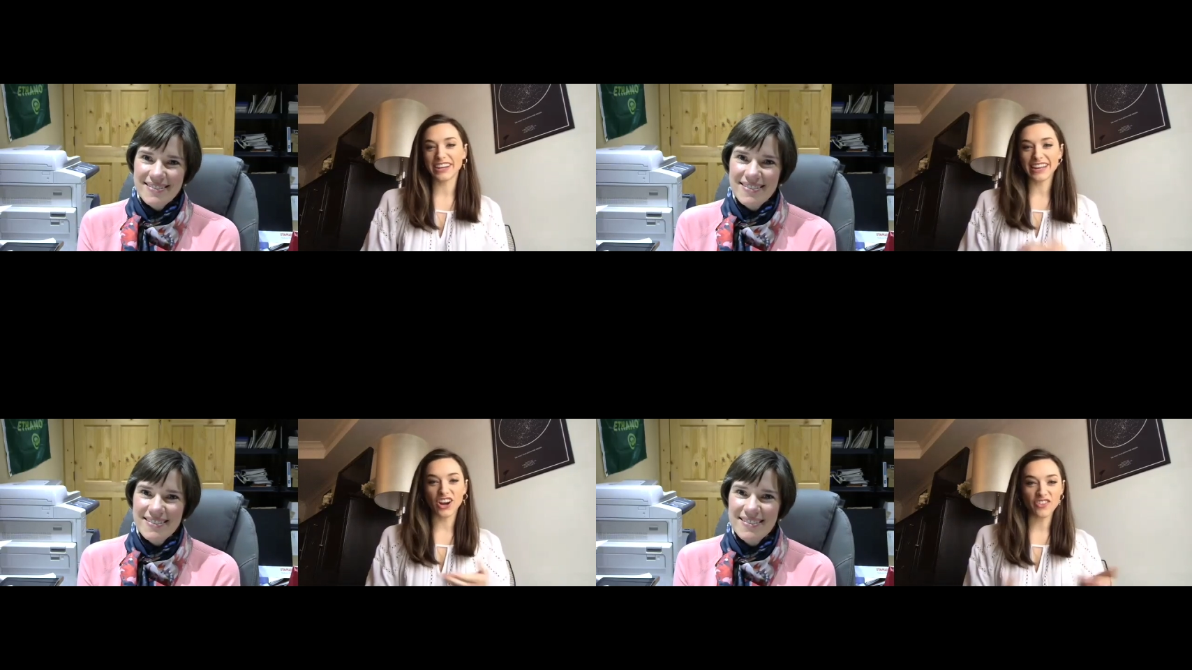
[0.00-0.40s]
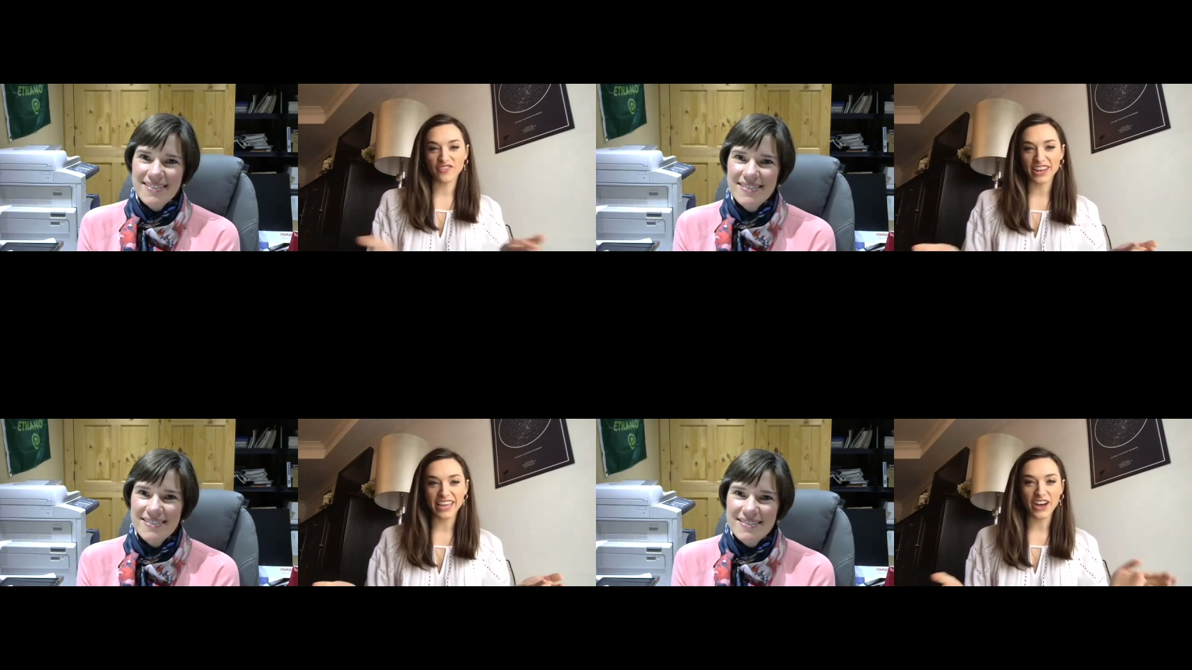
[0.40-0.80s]
Speaker 1: in our
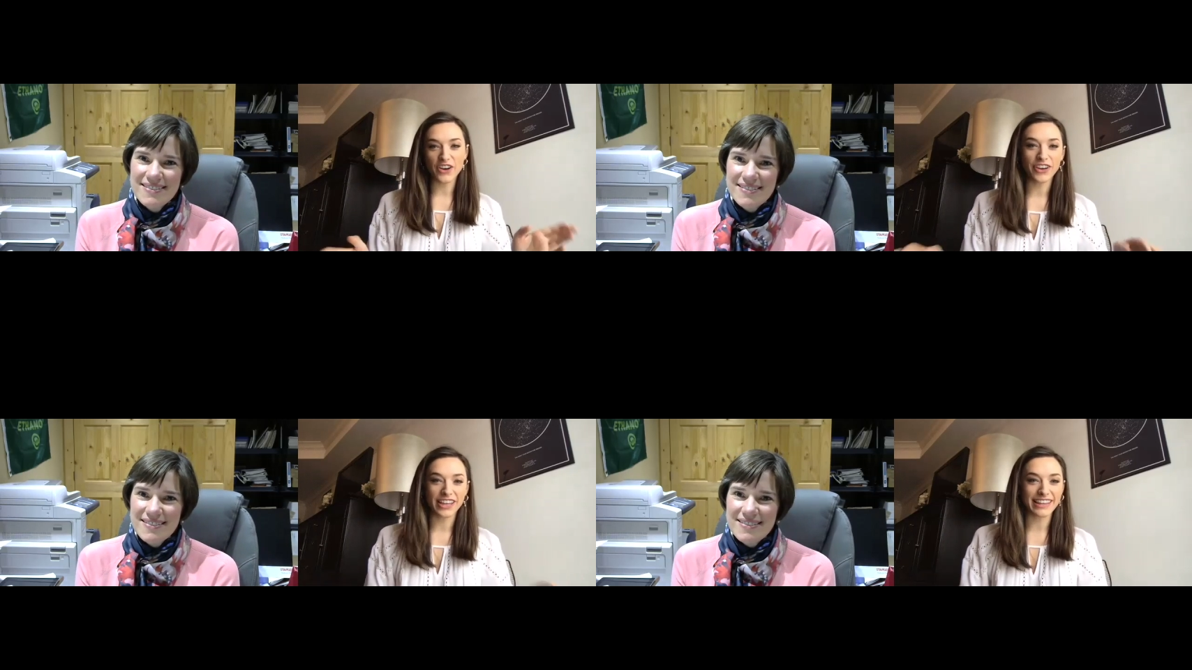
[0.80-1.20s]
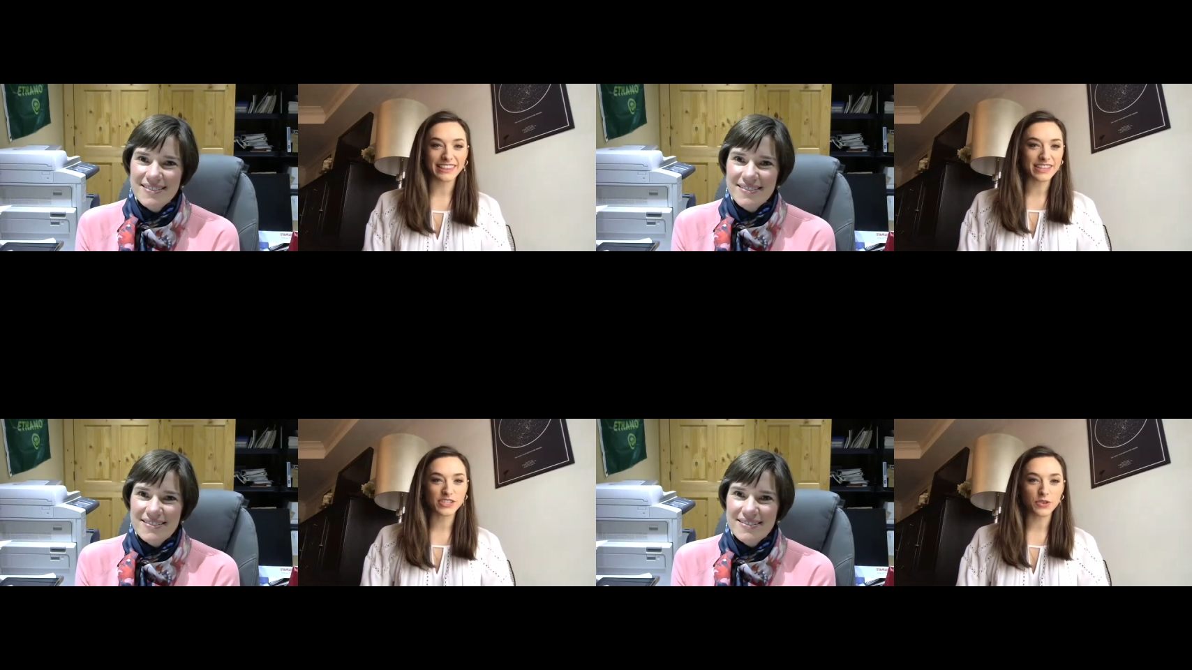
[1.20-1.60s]
video and in
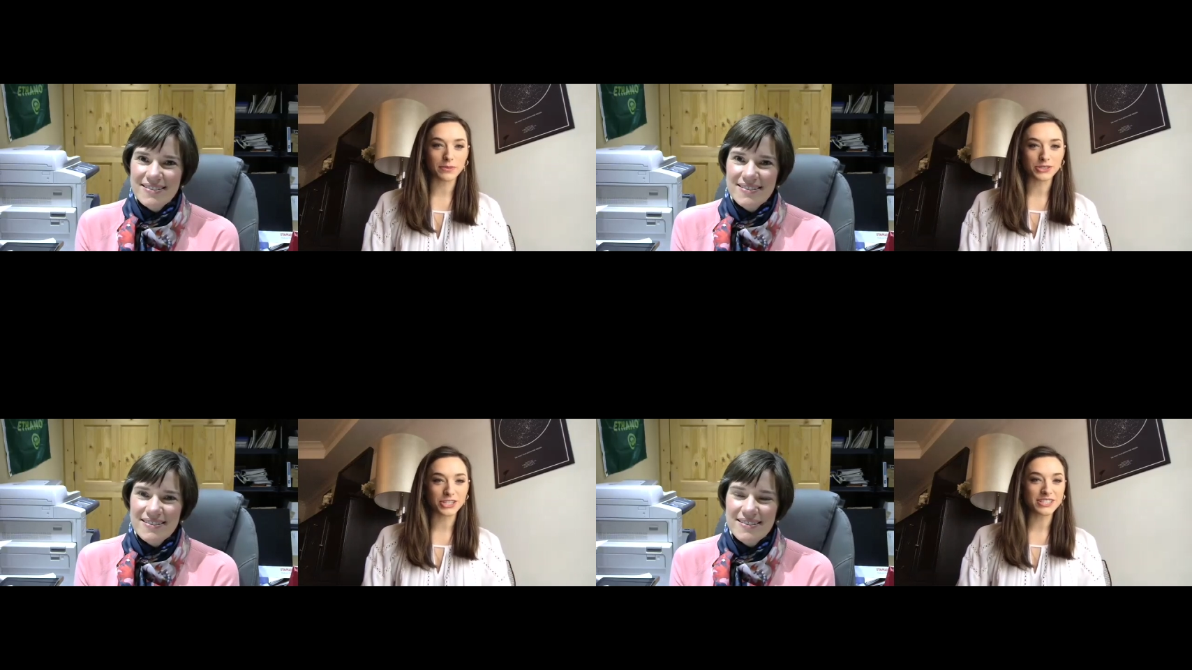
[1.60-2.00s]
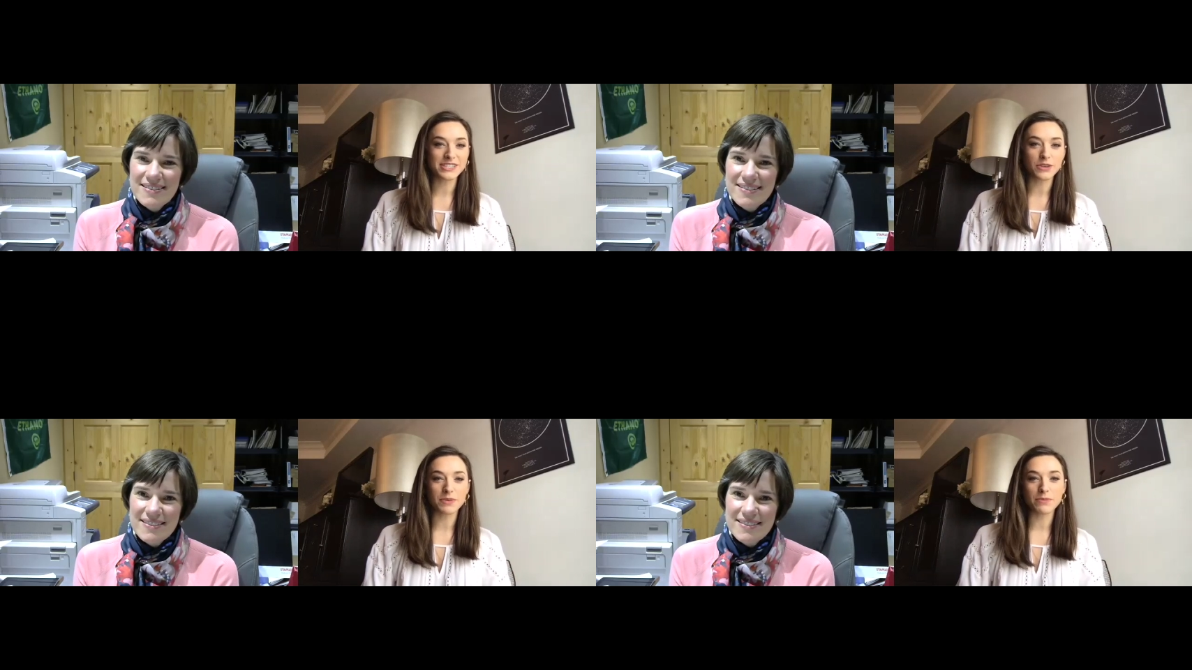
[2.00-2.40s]
the description
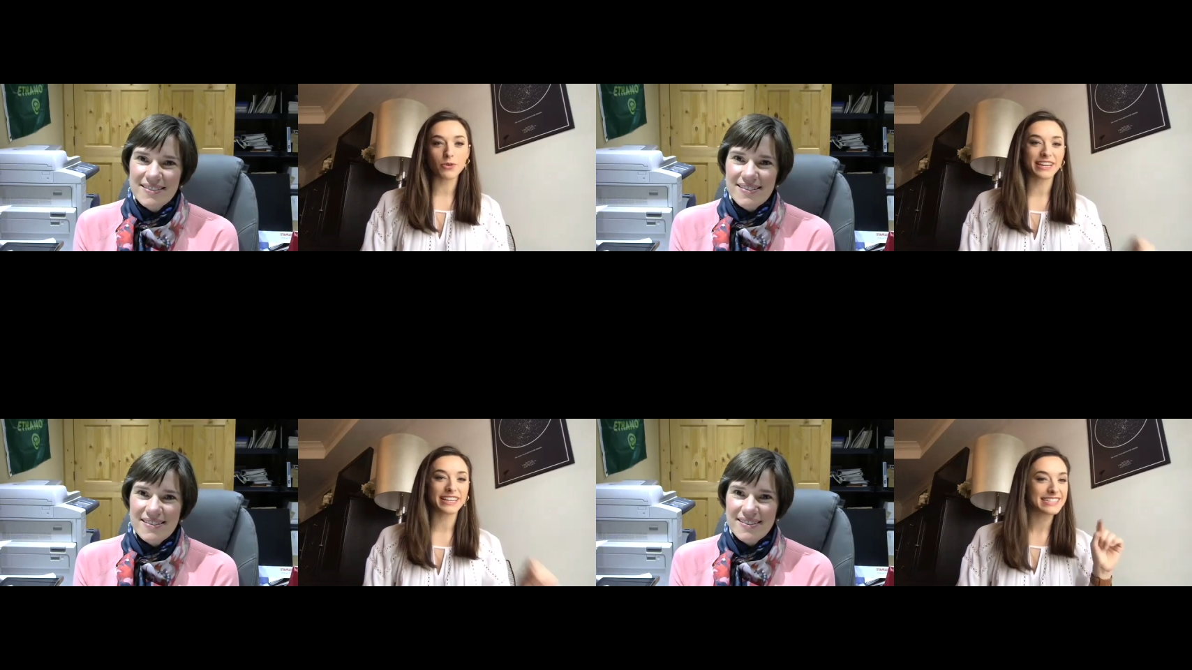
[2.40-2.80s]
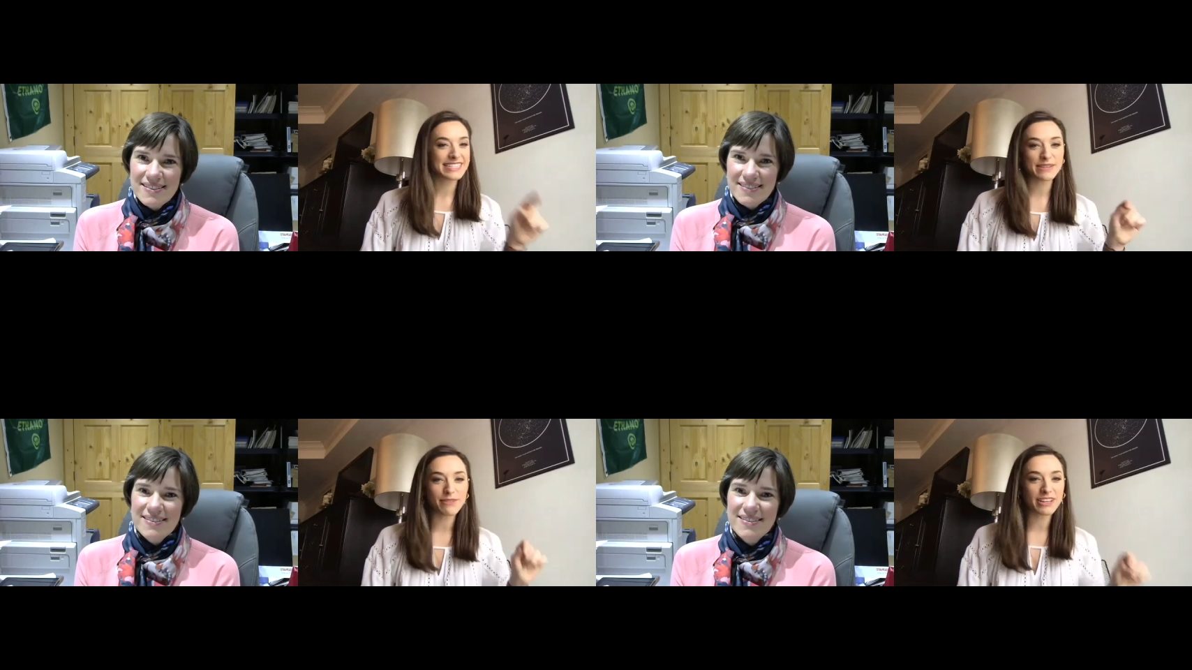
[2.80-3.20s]
so people can
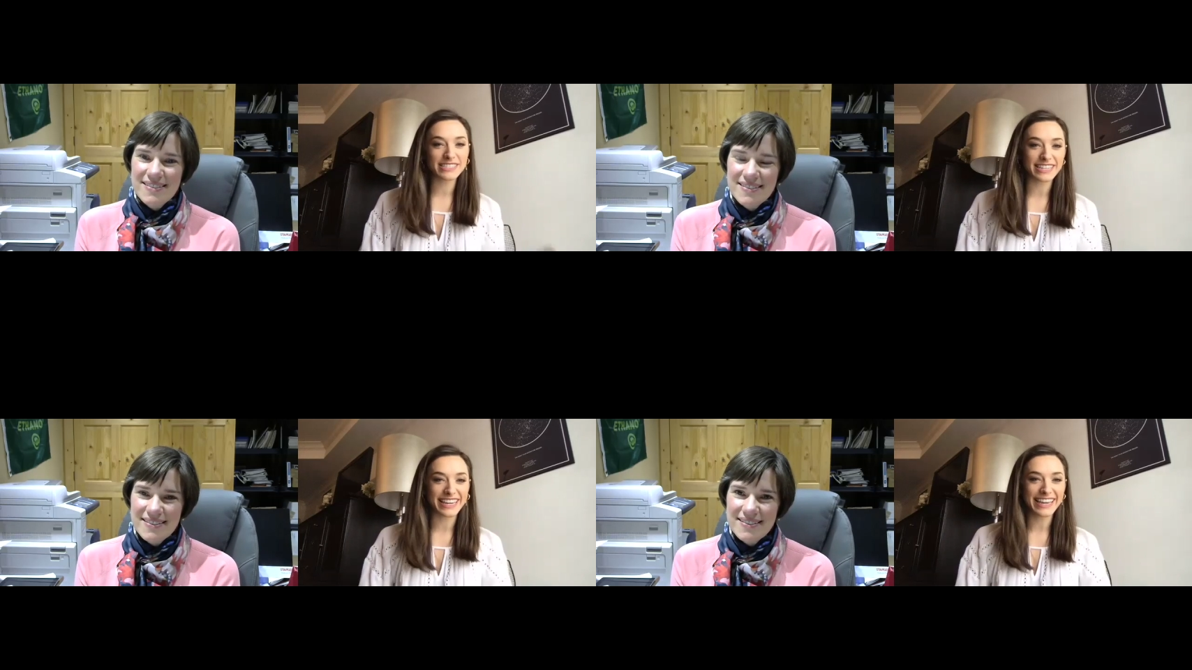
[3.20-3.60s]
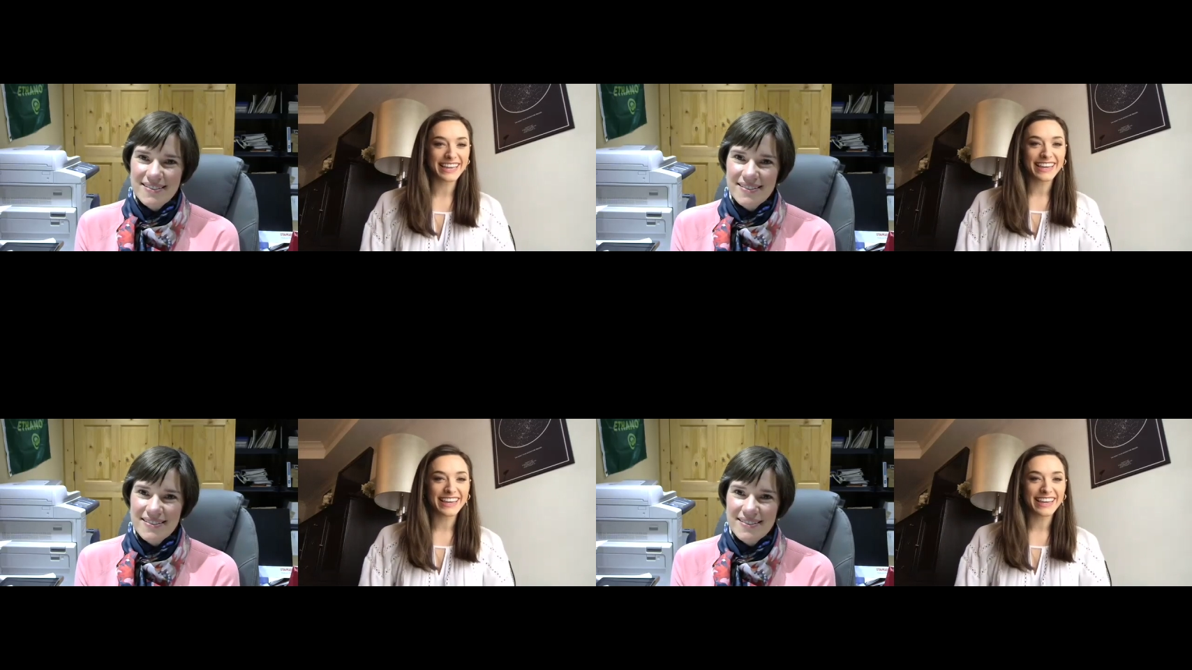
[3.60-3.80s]
seamlessly